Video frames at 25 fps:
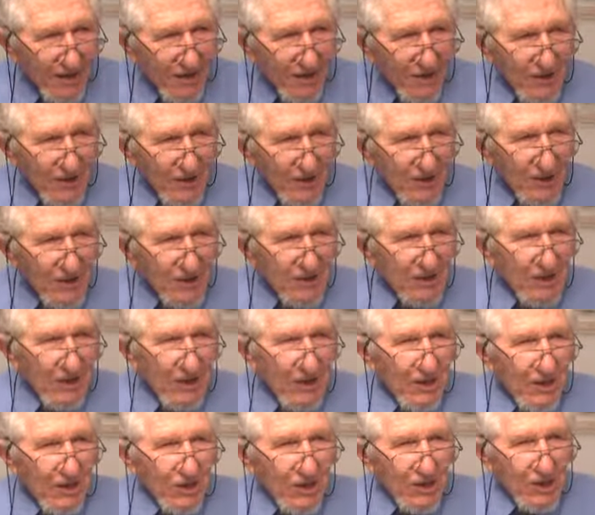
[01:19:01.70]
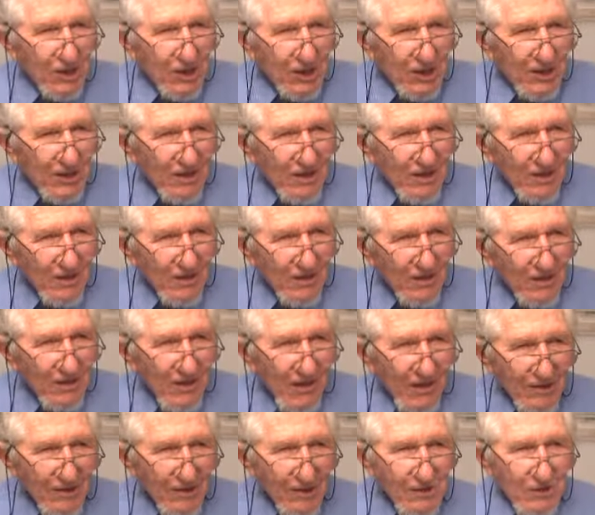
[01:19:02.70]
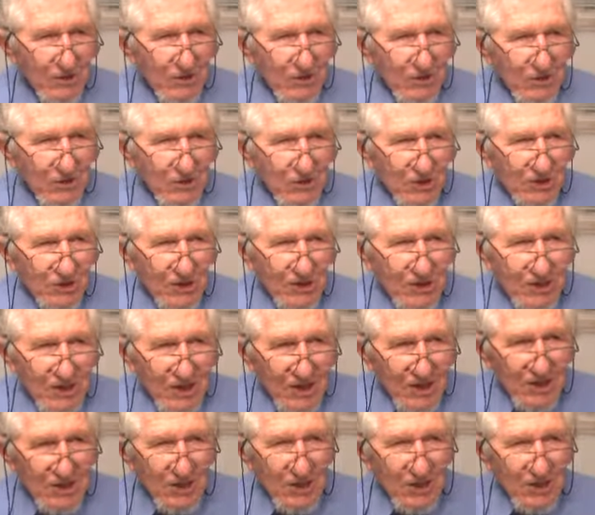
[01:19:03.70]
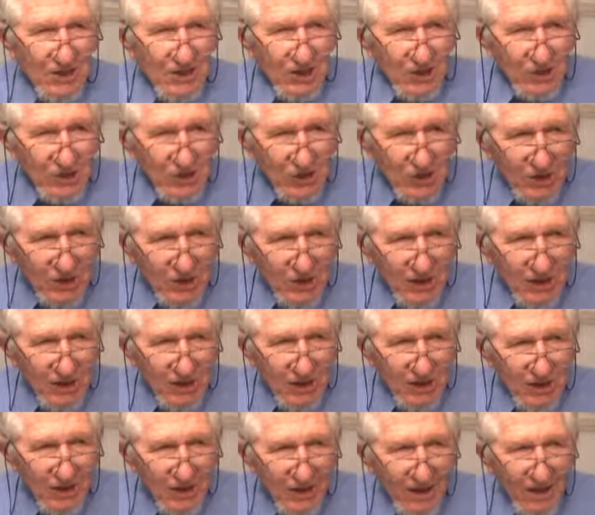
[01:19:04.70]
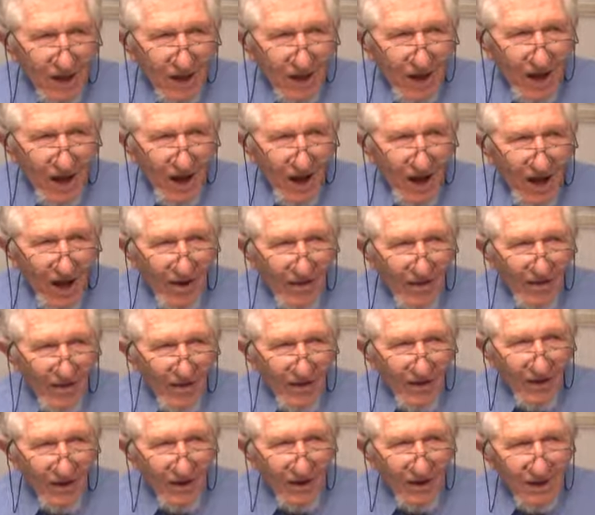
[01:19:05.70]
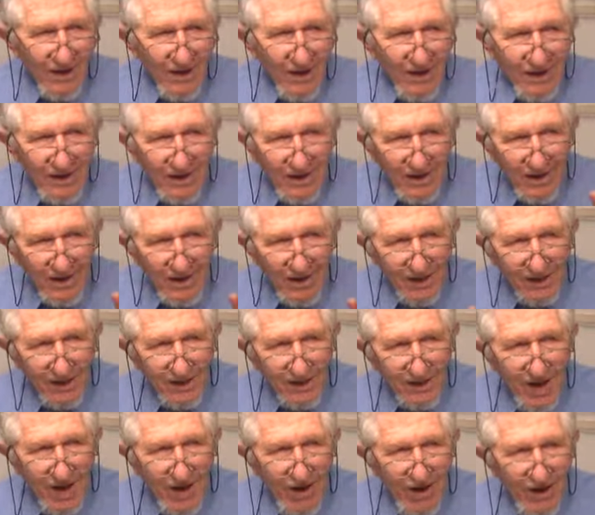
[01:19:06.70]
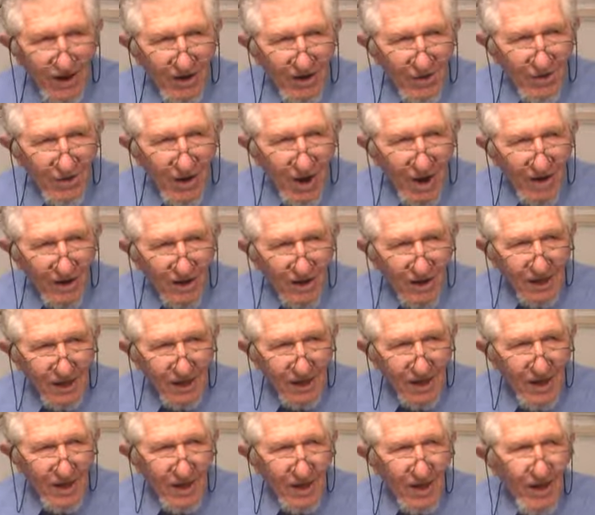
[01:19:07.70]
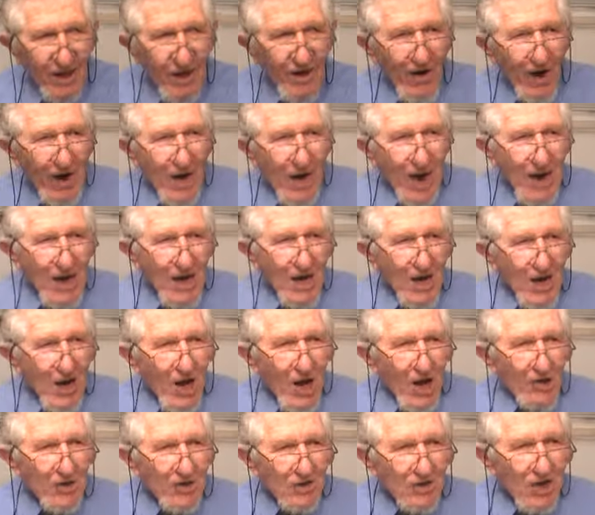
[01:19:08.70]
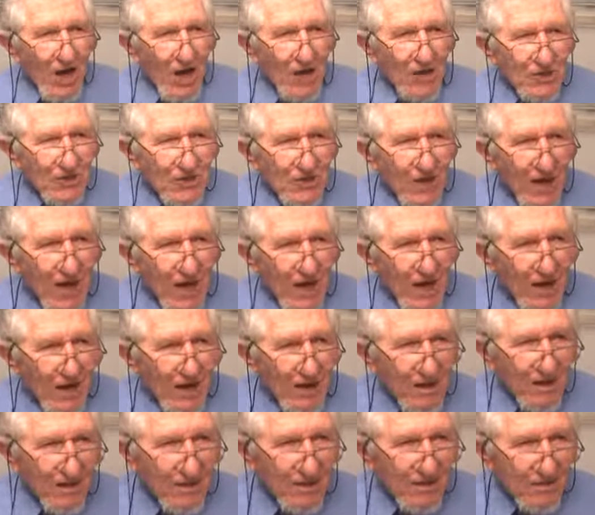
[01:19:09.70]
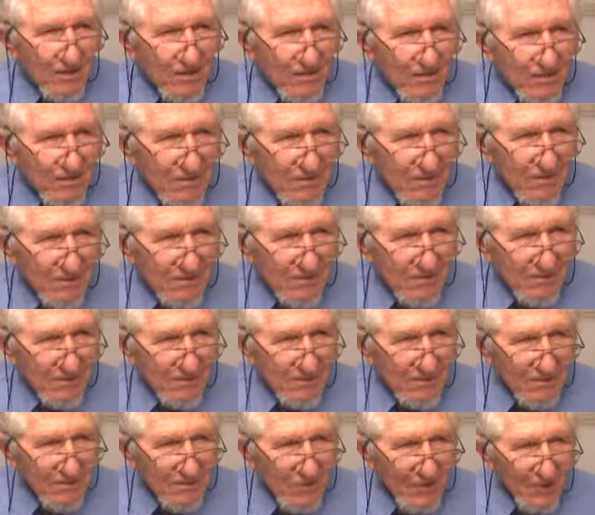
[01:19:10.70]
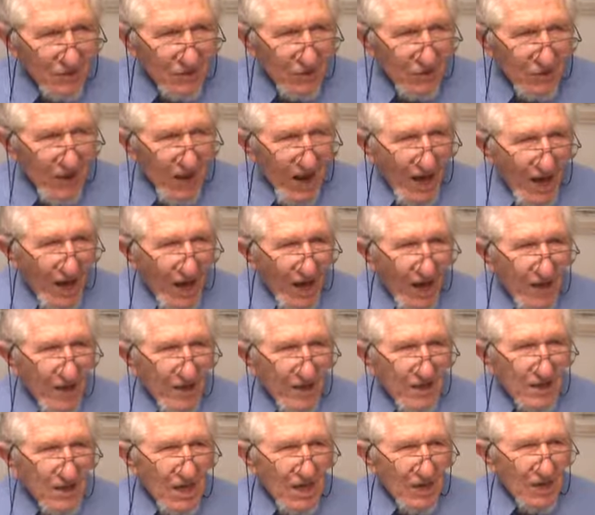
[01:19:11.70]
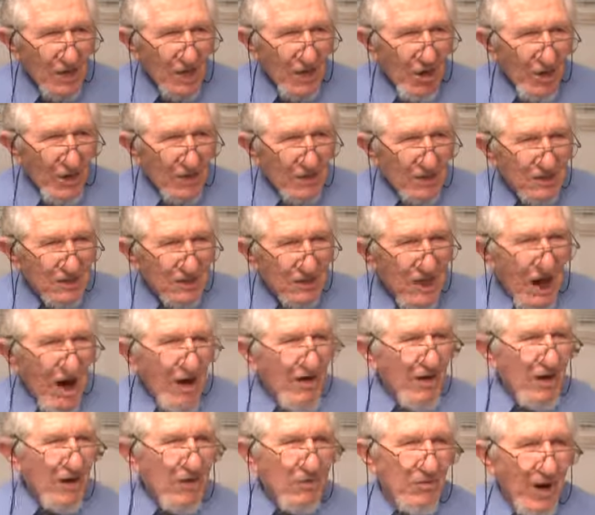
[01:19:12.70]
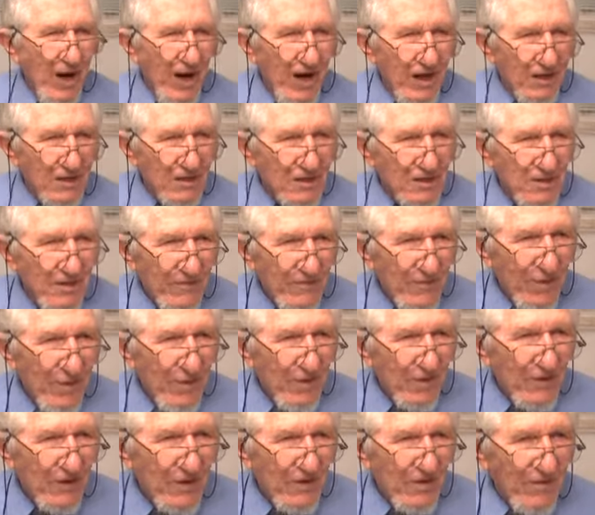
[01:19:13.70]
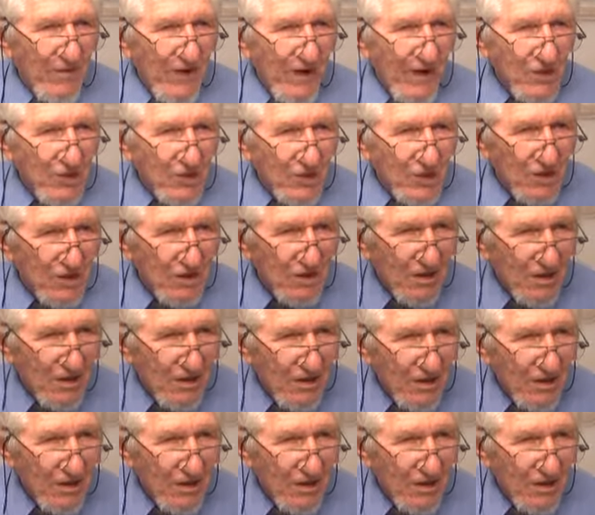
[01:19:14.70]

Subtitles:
The Dissolution, not Dissolution, The Dissolution of Historic Right. There ain't no such thing. So not only is there no historic right, it's a form of convention,